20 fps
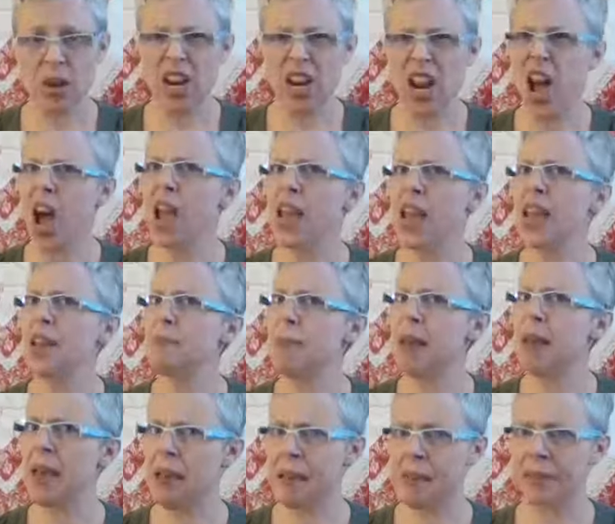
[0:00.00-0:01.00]
when I am
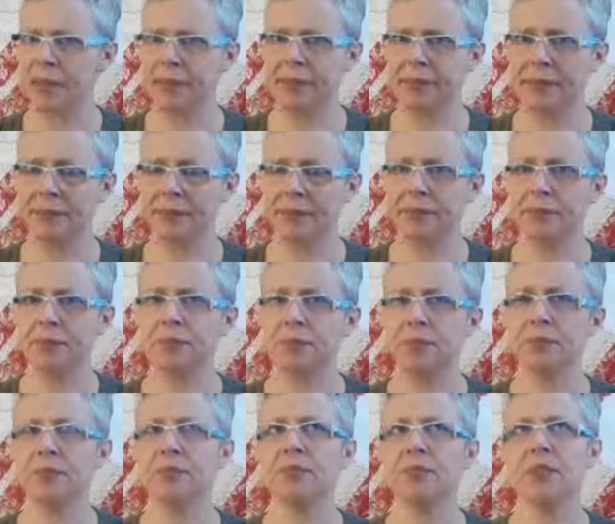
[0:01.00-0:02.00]
mad
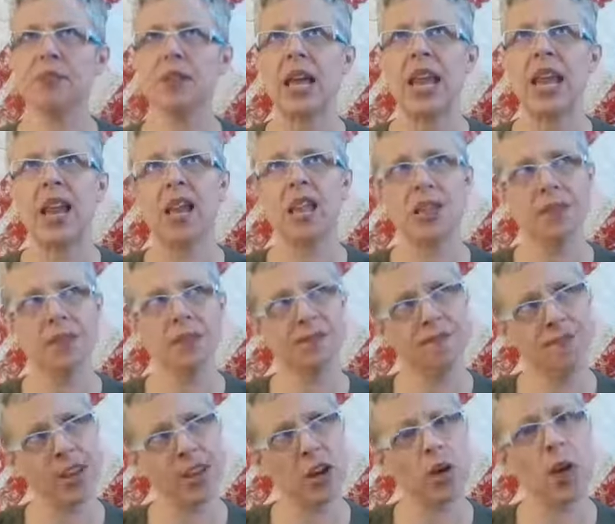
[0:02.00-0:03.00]
and I
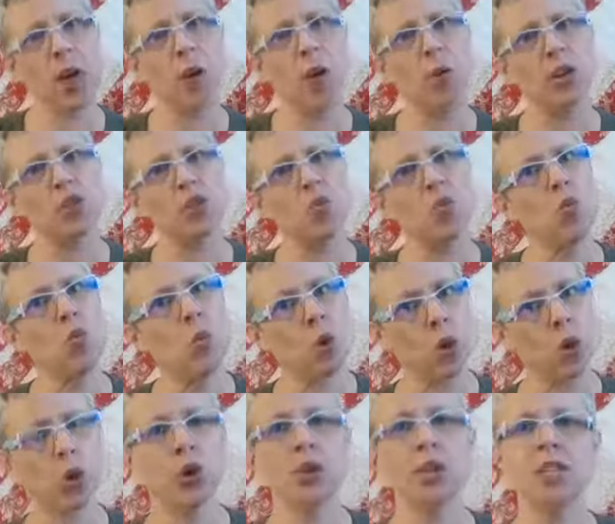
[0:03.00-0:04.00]
figure out which
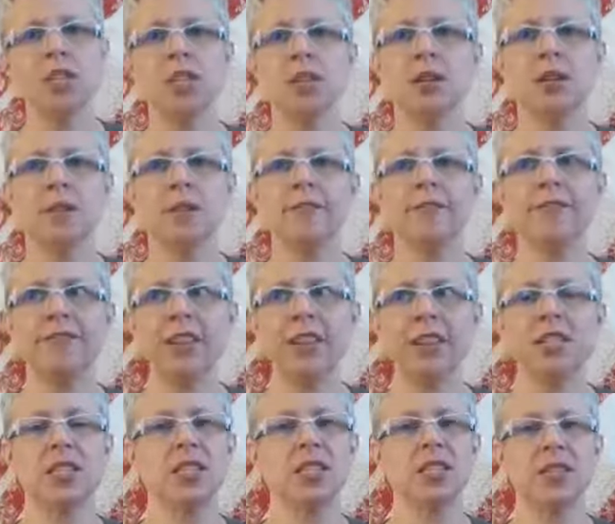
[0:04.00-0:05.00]
words
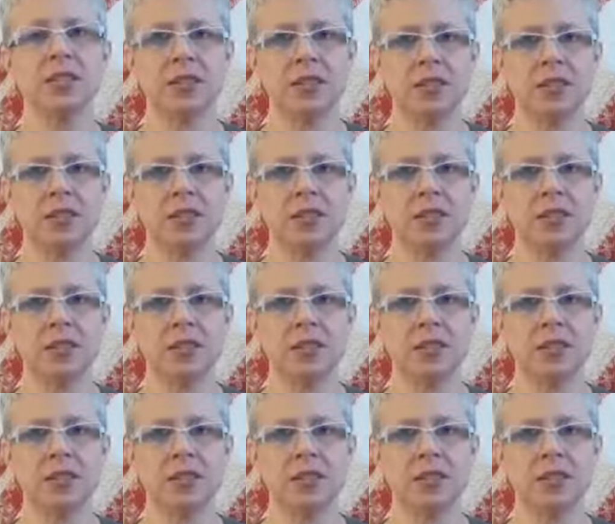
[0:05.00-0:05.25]
fit